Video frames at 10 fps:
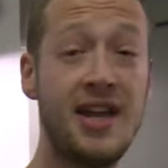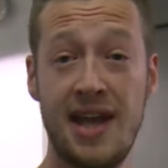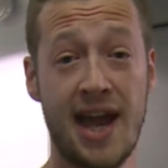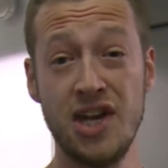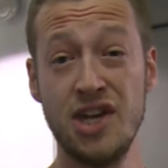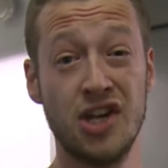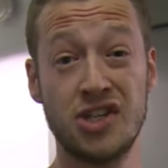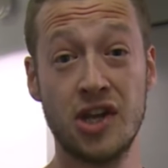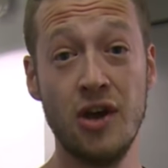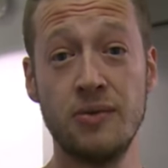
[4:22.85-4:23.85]
and you're good to
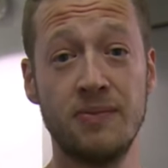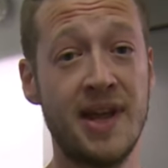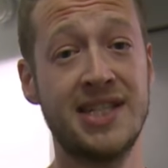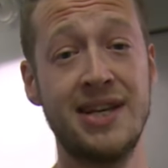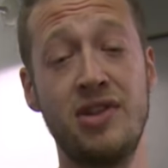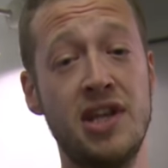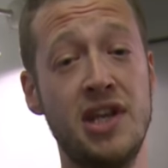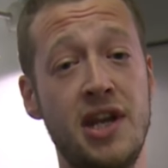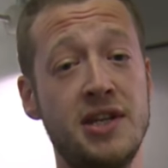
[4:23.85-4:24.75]
go. That's everything you need.